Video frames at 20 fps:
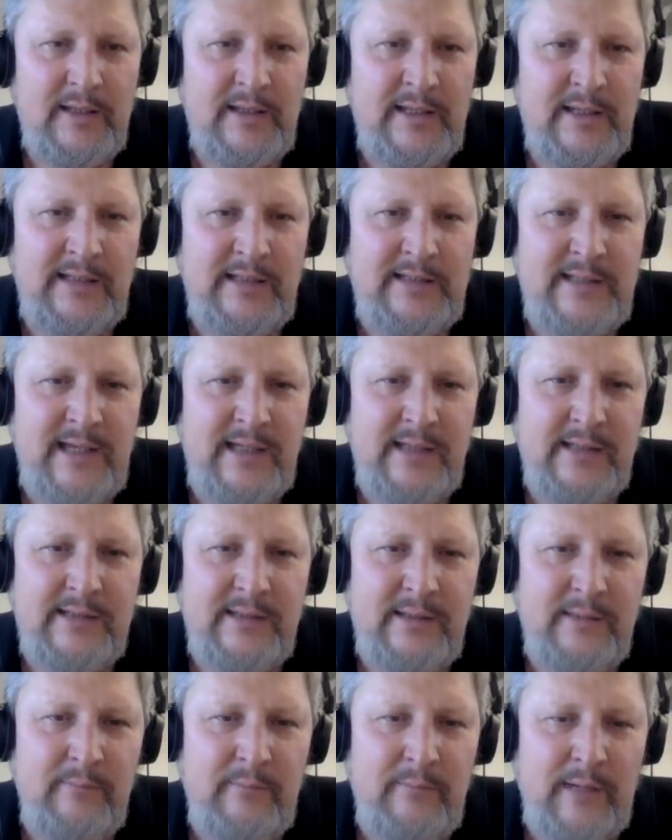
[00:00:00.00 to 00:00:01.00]
they take
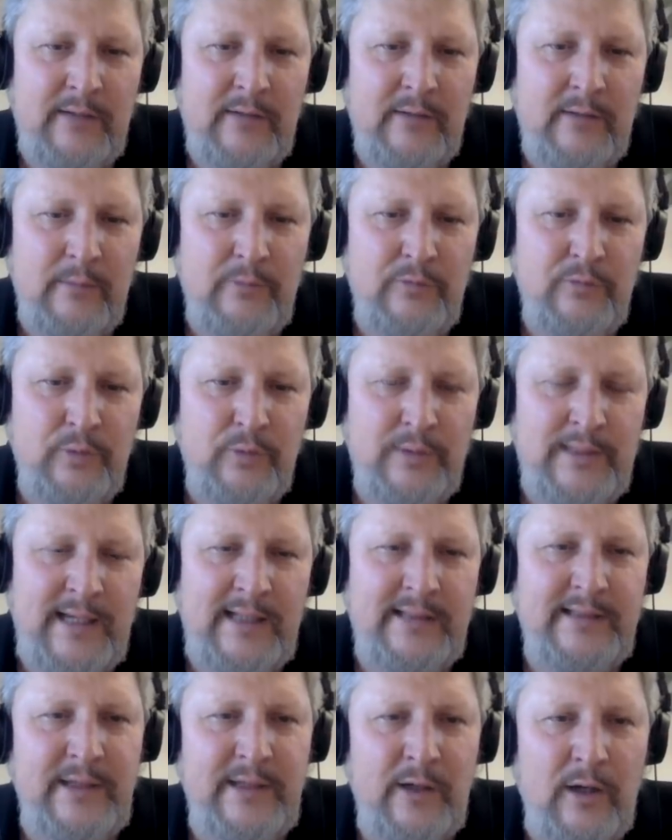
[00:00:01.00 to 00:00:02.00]
the microbes will
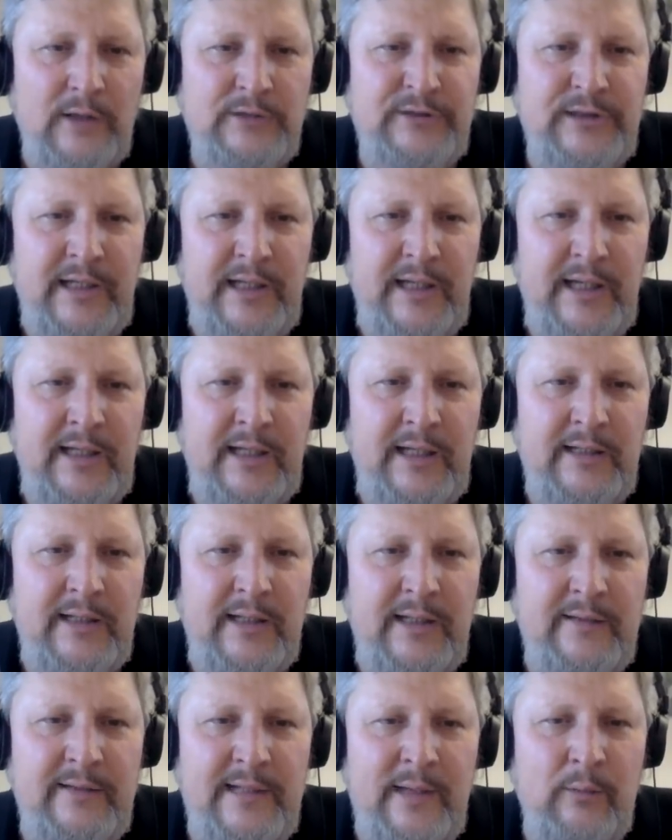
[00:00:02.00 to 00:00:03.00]
take the arginine
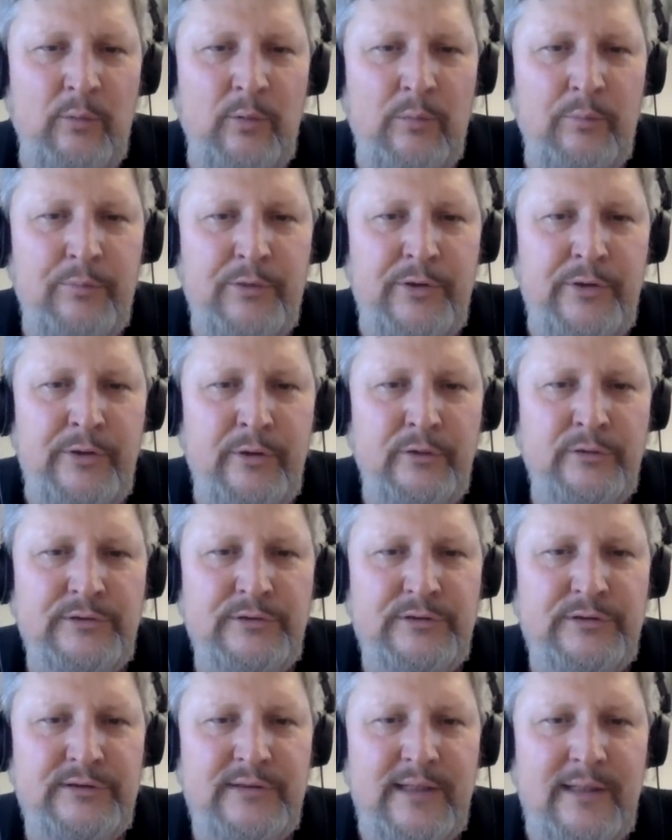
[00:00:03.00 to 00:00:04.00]
and they will
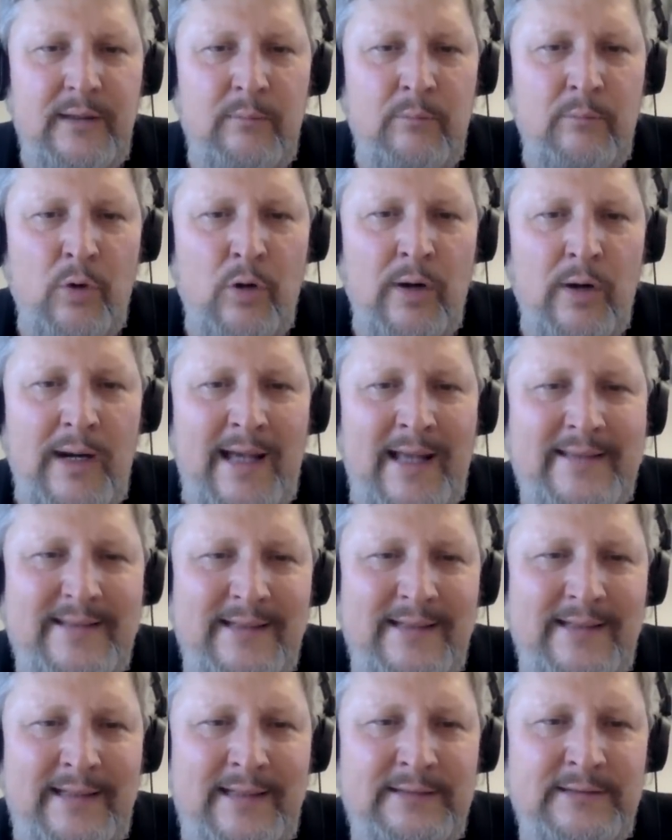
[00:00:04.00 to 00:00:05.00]
produce more
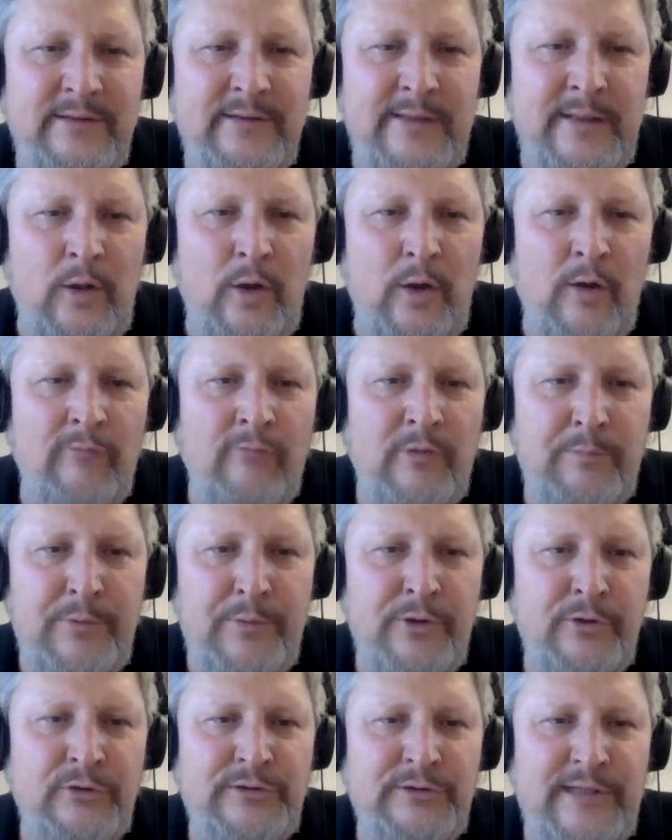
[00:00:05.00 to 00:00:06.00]
ethylene, so they'll
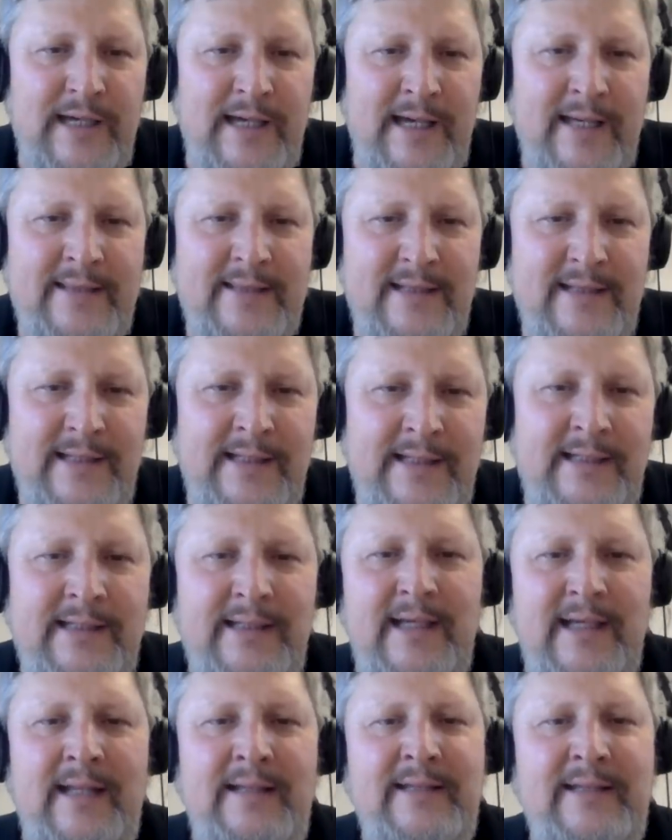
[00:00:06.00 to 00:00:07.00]
overproduce ethylene,
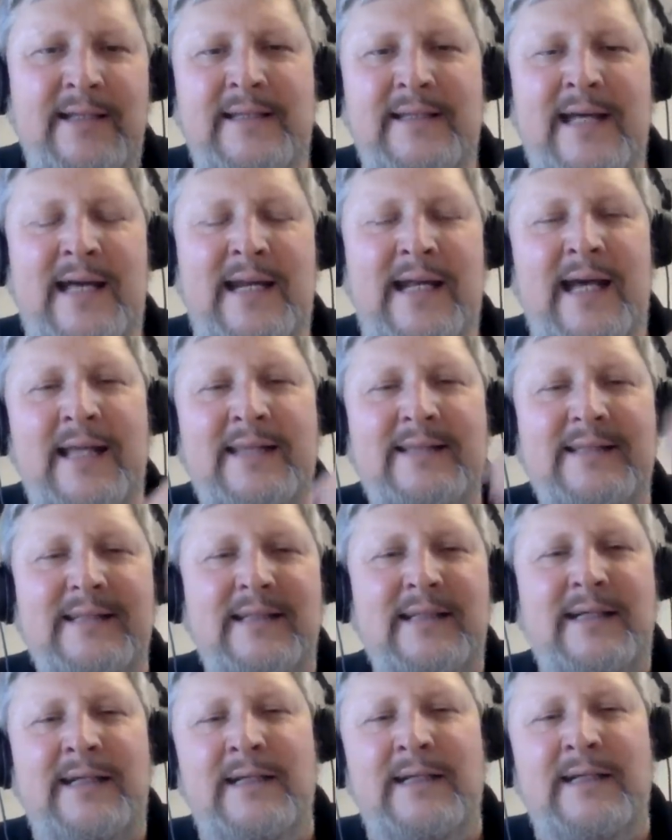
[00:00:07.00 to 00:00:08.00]
and then that
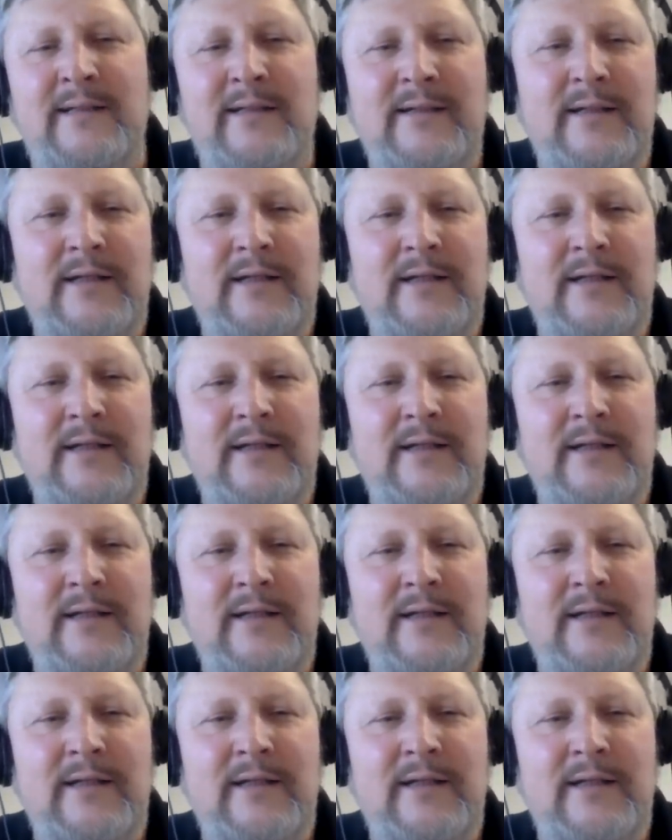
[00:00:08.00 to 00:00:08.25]
ethylene